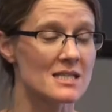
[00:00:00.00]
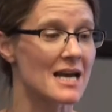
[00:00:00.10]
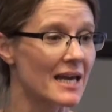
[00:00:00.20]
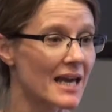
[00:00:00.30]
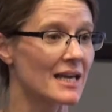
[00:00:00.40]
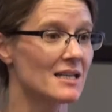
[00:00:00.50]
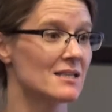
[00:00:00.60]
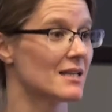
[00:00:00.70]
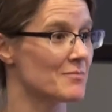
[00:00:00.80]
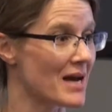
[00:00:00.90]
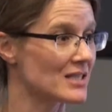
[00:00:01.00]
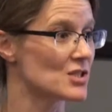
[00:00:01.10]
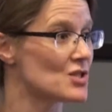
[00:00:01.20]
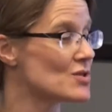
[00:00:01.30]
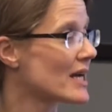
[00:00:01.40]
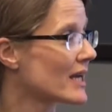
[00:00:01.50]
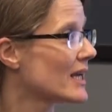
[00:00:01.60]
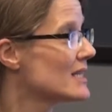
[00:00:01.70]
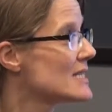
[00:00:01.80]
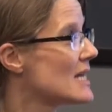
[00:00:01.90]
decade and in the past 2
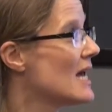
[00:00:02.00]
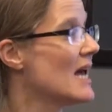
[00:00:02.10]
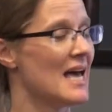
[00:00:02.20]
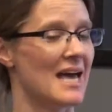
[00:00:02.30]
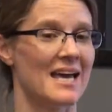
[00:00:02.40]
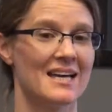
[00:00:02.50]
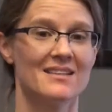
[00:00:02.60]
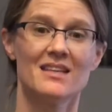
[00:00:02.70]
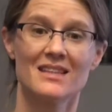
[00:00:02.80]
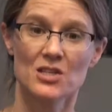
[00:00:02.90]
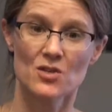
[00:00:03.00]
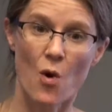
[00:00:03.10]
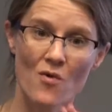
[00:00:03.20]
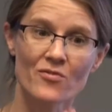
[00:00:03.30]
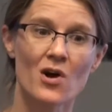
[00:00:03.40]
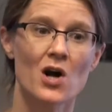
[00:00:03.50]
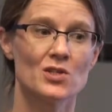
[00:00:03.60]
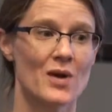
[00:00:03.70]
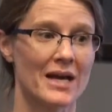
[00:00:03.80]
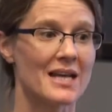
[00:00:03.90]
decades, and that the overall
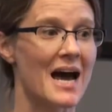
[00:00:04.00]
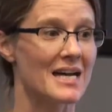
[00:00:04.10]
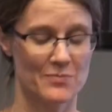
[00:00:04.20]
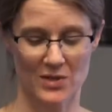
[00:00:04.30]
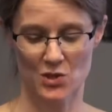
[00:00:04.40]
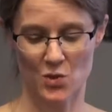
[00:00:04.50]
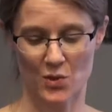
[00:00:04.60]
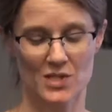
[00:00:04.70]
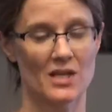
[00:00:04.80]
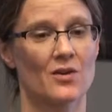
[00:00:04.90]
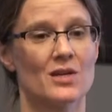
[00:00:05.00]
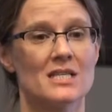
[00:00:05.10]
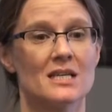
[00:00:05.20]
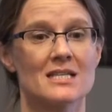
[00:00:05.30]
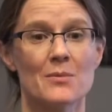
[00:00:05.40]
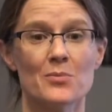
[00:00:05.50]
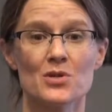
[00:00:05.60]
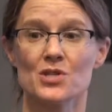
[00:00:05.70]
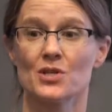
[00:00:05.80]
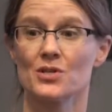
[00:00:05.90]
trend has been towards increasing
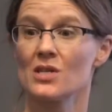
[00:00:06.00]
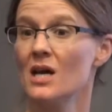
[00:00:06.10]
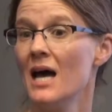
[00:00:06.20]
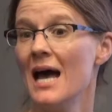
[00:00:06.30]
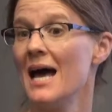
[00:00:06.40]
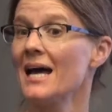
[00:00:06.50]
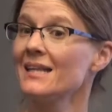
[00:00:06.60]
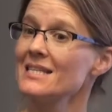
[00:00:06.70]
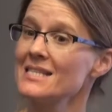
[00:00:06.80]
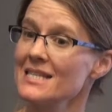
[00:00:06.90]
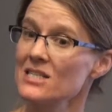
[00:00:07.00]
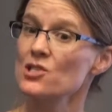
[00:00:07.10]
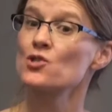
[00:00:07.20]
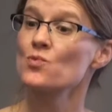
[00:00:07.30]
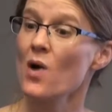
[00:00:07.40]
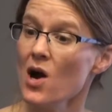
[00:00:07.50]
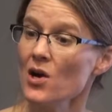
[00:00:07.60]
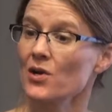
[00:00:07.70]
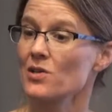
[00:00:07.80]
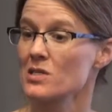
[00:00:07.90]
temperatures. And this
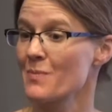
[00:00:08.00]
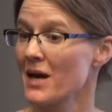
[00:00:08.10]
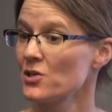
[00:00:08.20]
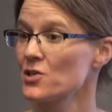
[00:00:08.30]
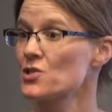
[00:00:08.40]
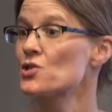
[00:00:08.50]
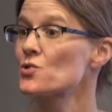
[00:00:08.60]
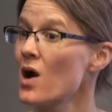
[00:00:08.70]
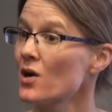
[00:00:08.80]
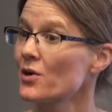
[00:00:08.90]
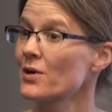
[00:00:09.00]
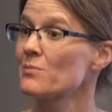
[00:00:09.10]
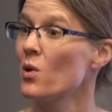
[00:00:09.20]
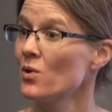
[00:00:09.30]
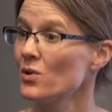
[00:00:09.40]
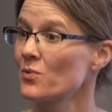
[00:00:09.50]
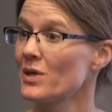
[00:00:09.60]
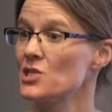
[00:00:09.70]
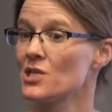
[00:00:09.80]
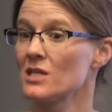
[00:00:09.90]
pattern is stronger in polar
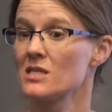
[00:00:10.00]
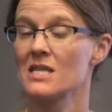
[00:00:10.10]
regions